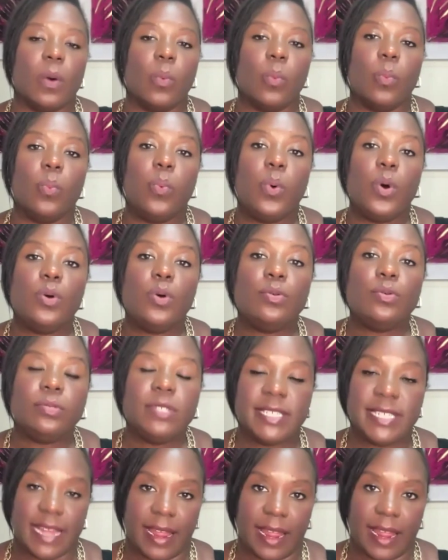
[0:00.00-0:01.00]

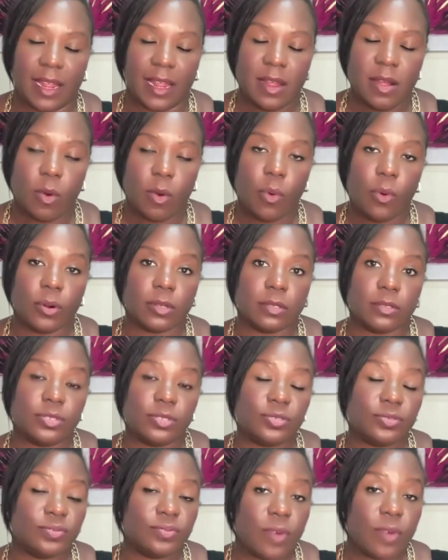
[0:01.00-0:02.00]
wounding or
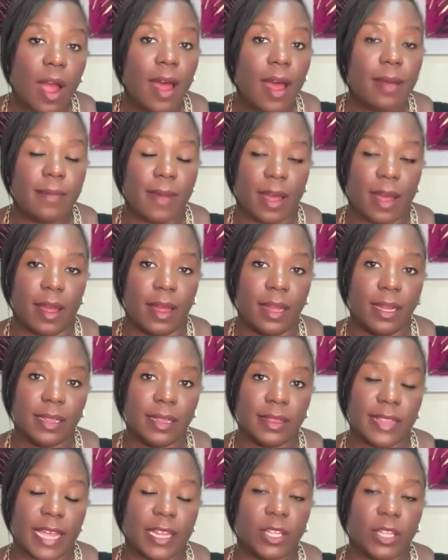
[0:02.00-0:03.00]
trauma
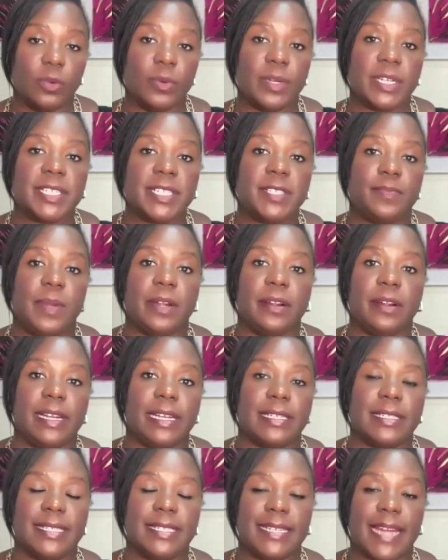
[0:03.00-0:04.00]
that you
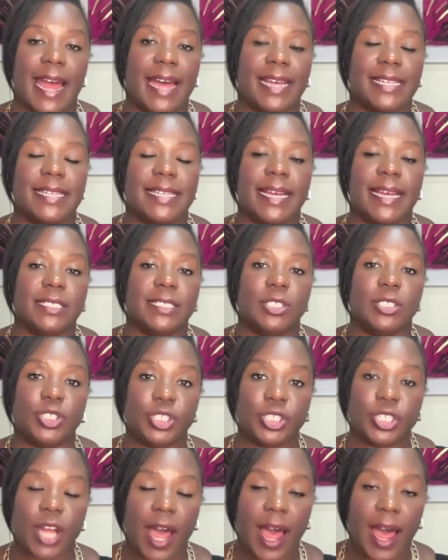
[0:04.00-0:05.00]
experienced as a
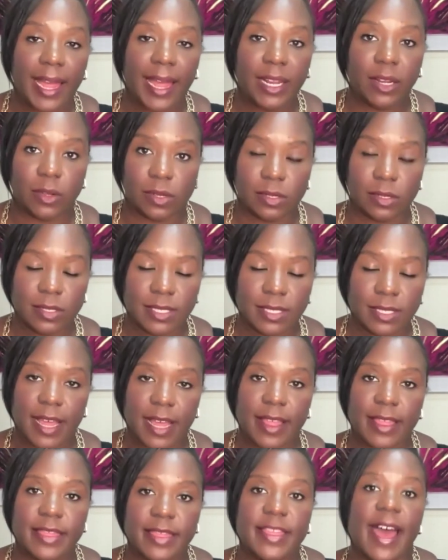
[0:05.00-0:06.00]
child
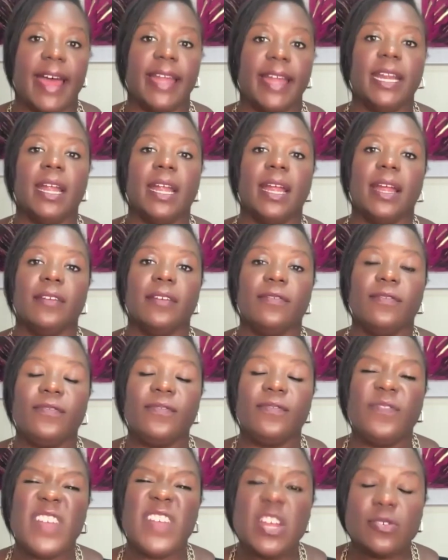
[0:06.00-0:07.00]
that
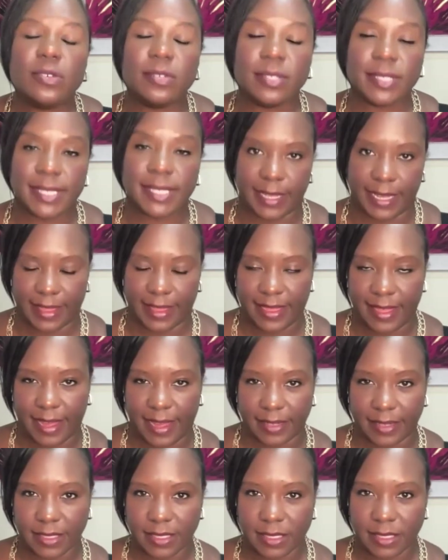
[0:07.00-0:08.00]
feels like
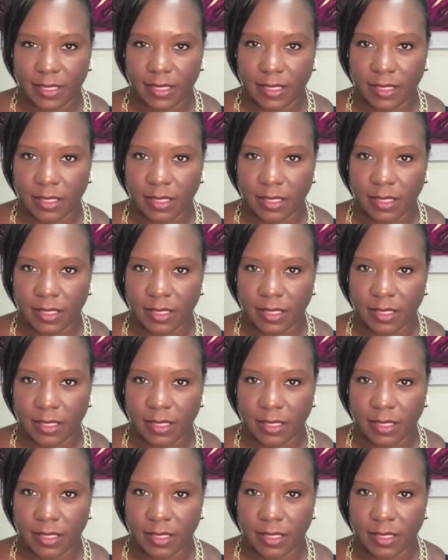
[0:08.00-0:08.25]
that.